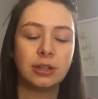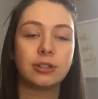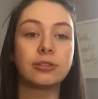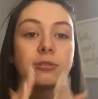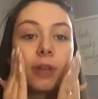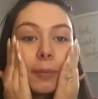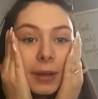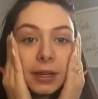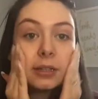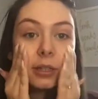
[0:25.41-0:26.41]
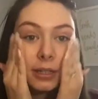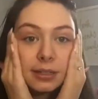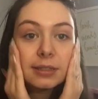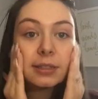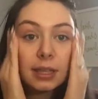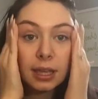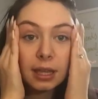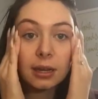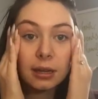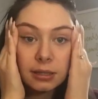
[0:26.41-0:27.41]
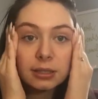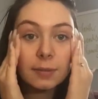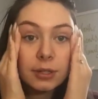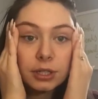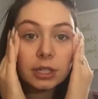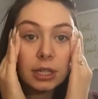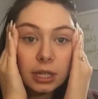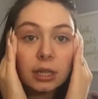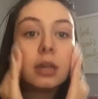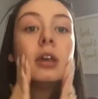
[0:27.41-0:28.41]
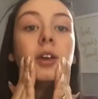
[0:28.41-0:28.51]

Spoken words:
Just rub it into your skin, especially